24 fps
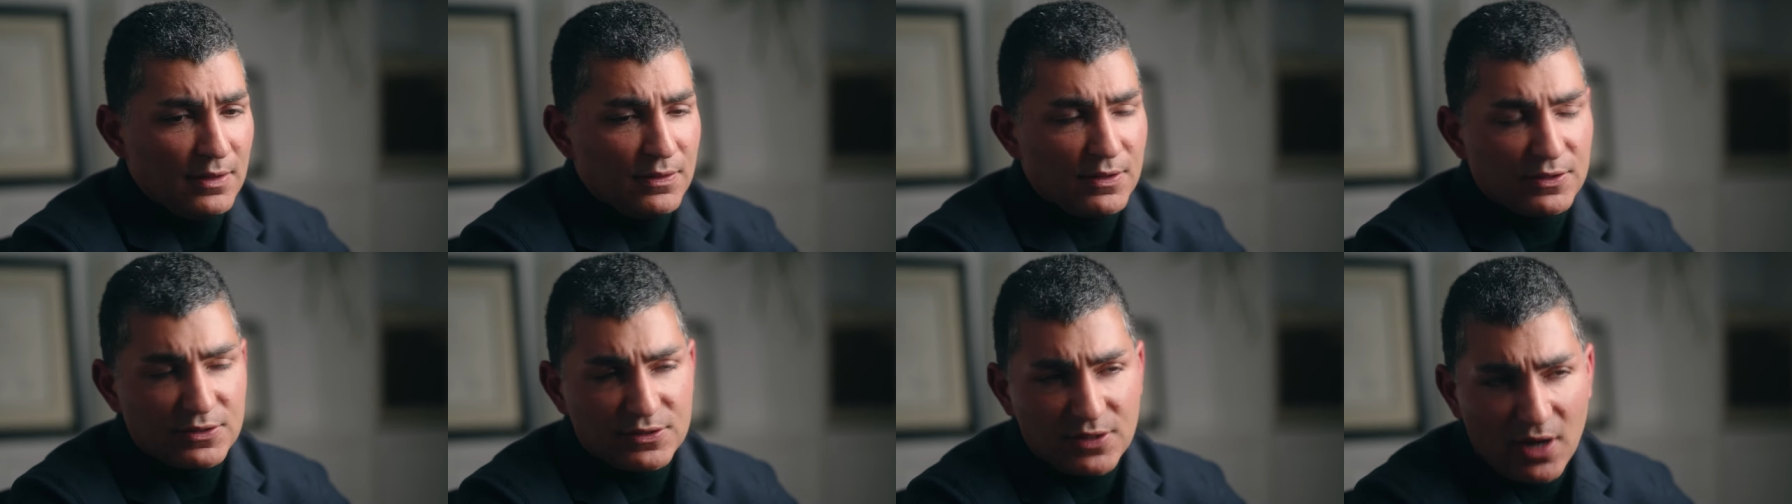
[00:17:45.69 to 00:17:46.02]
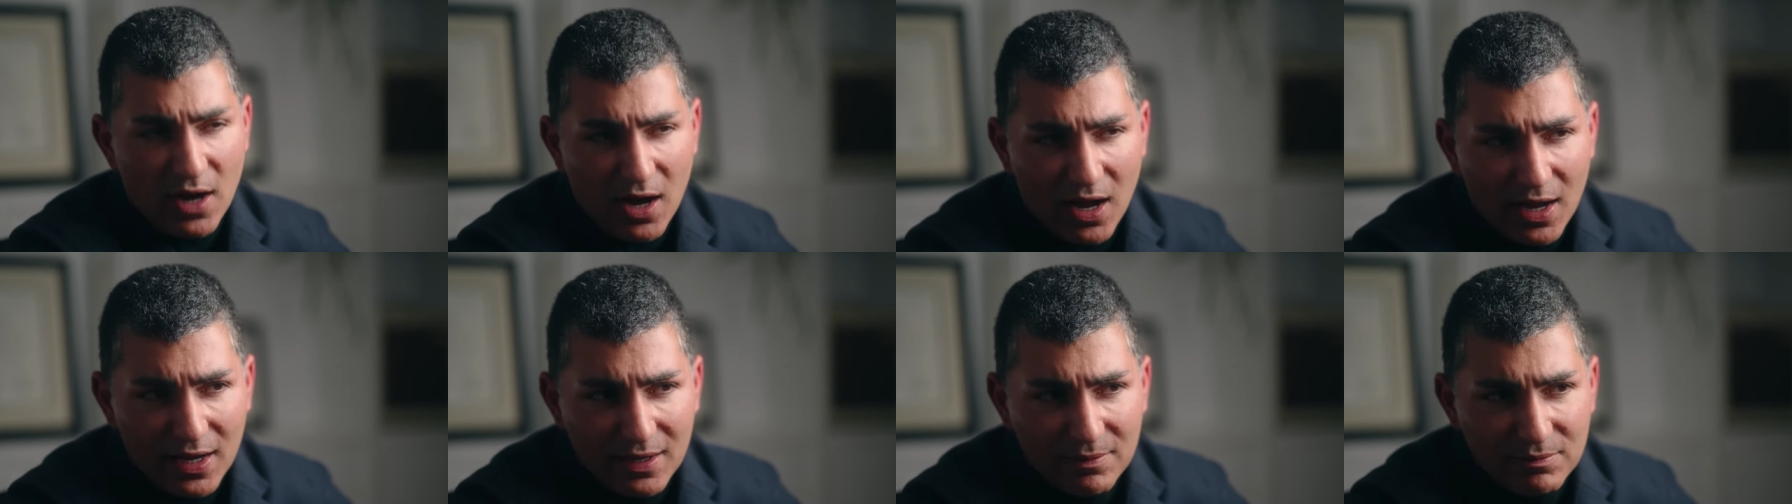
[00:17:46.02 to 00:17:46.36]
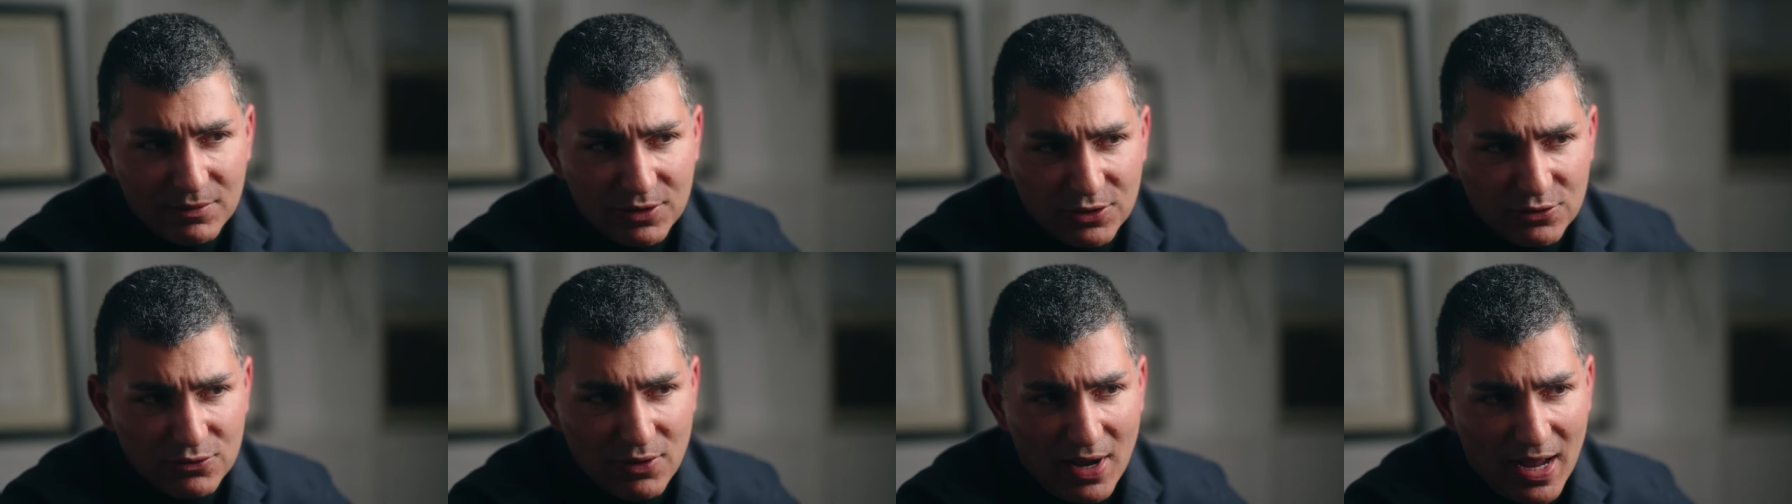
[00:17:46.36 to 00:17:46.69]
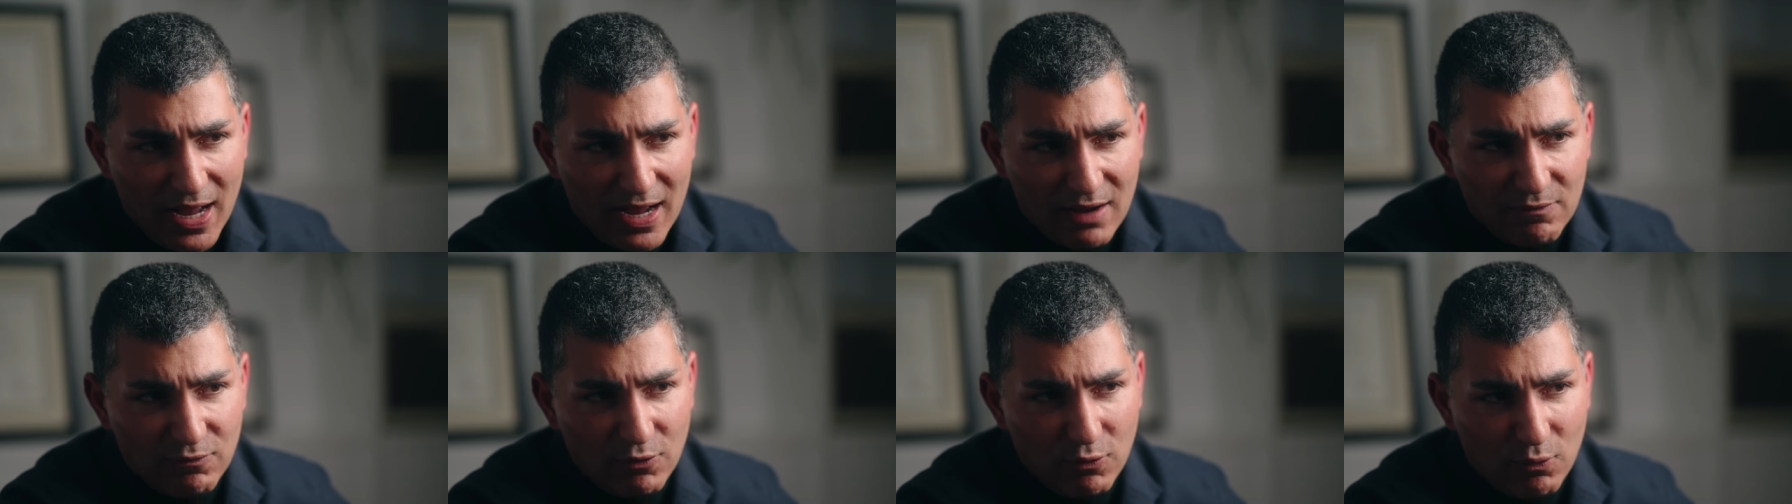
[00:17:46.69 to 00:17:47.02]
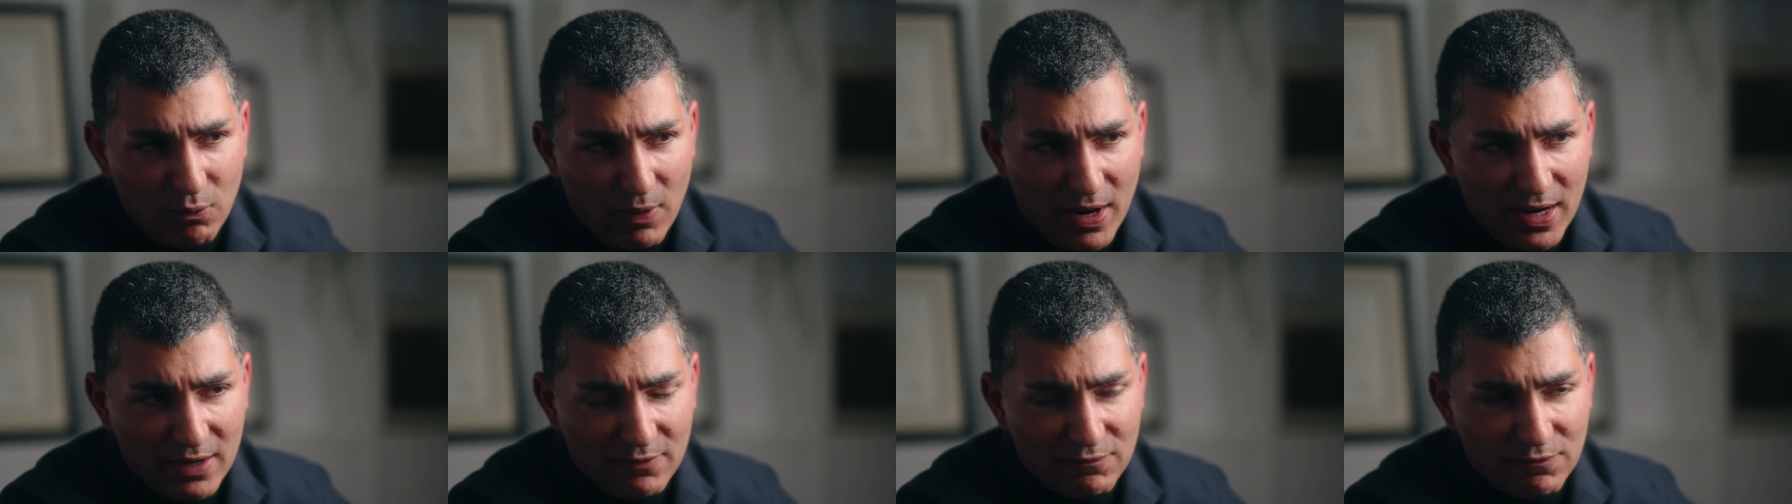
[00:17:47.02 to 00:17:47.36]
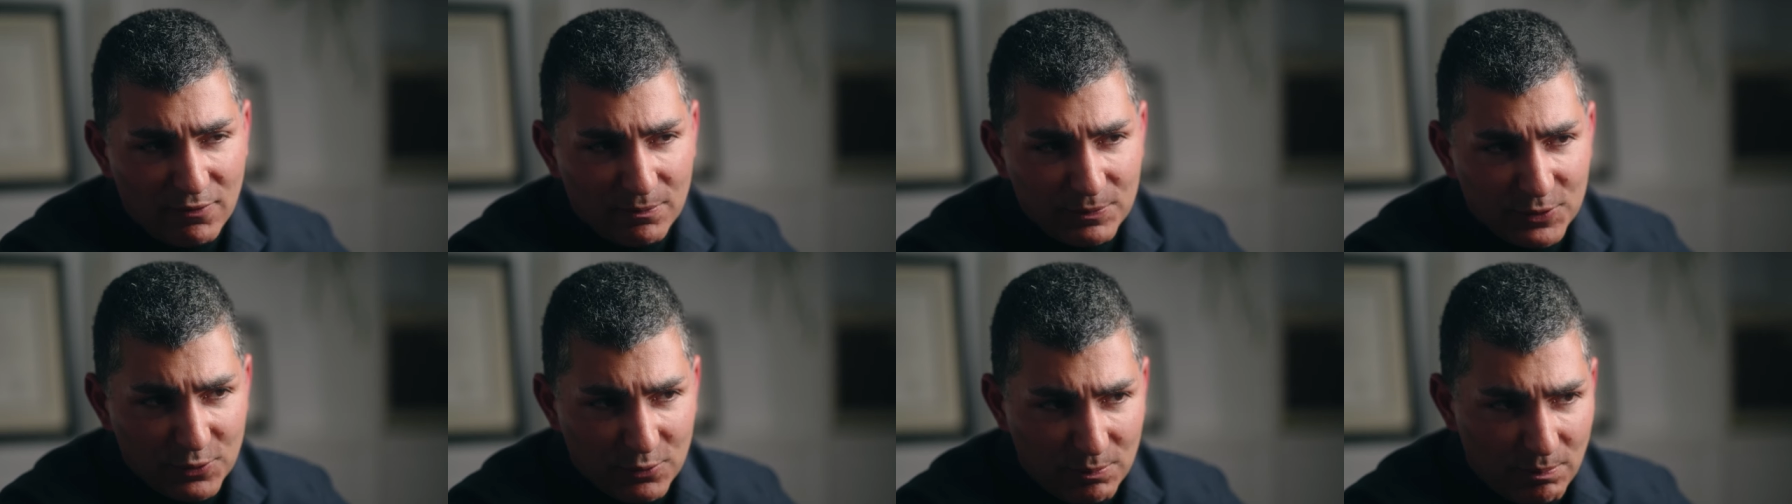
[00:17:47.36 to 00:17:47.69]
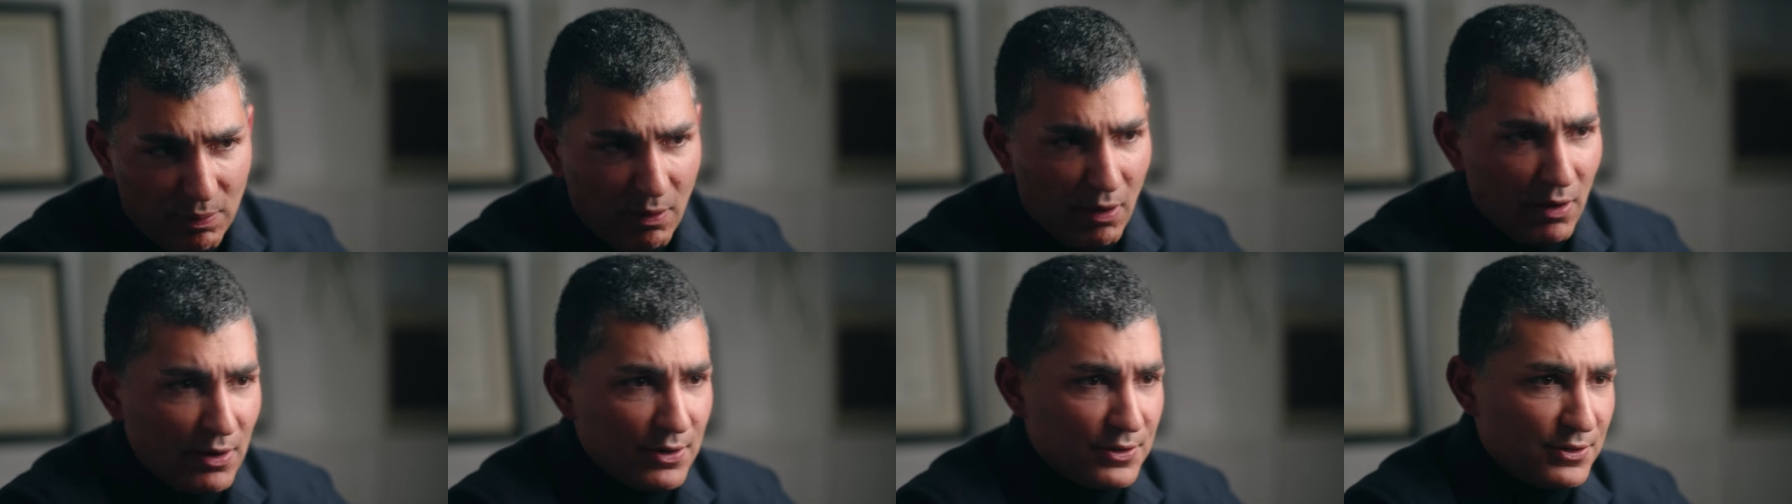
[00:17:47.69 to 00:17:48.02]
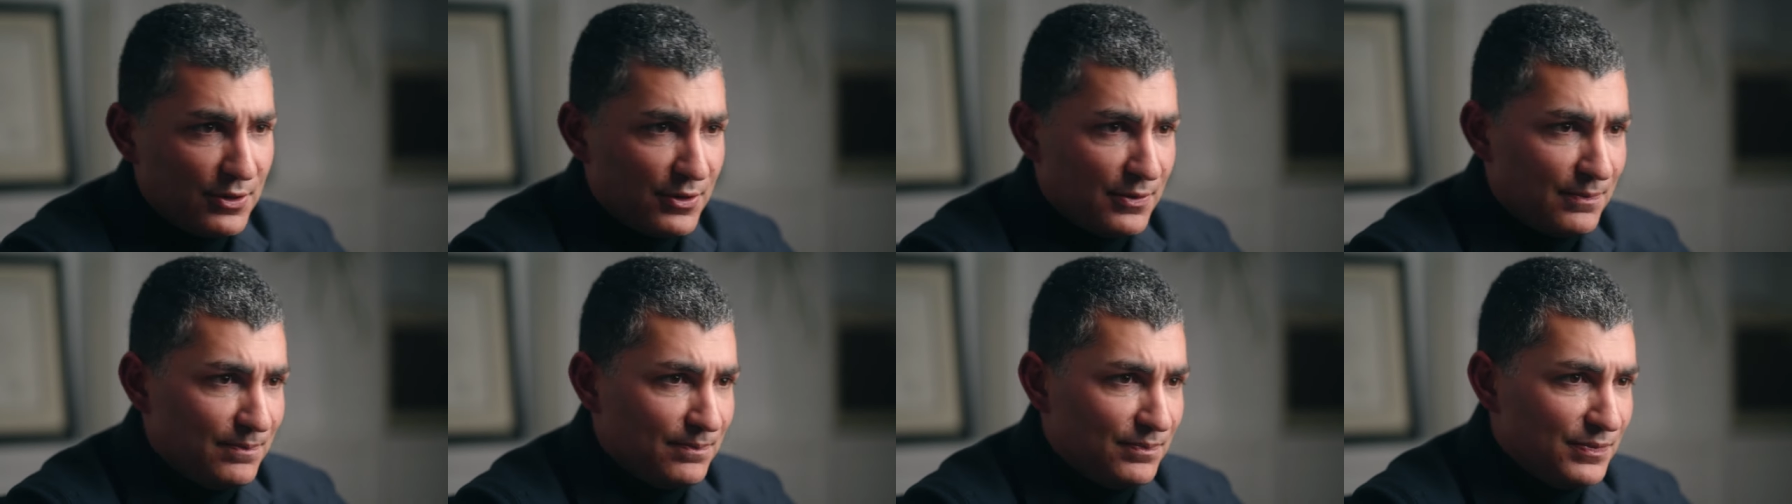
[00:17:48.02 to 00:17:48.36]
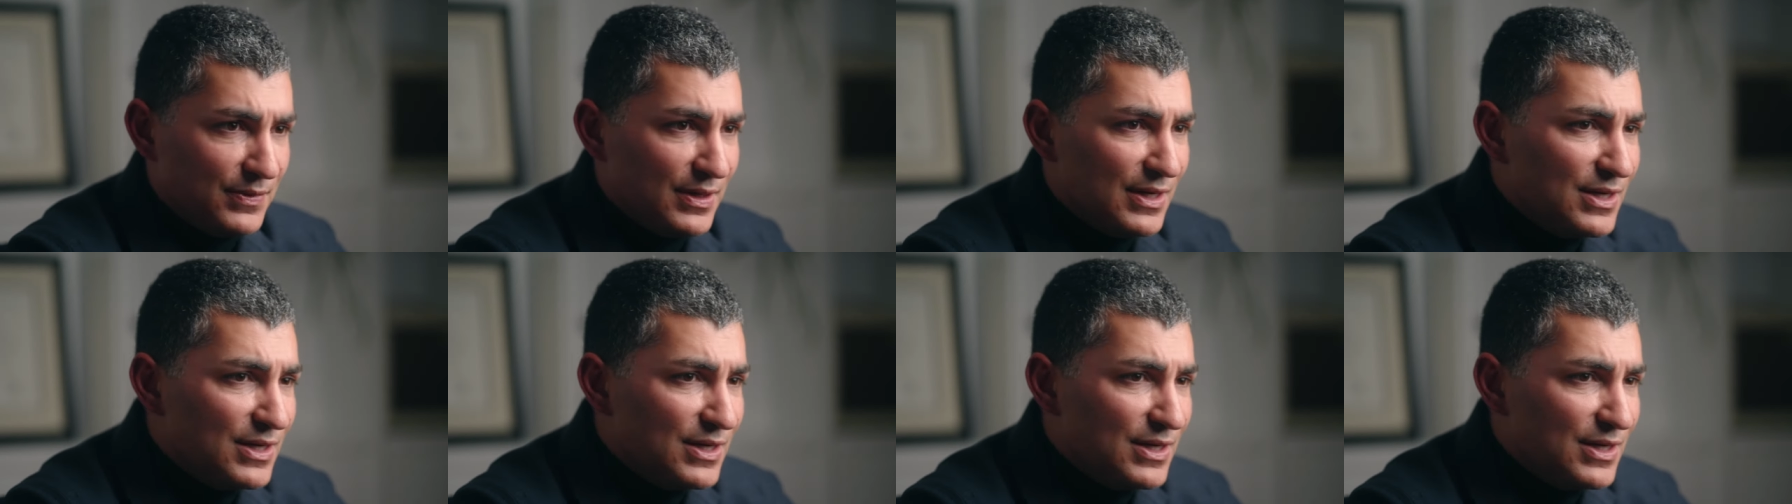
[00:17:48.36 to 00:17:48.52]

The time you have away from your partner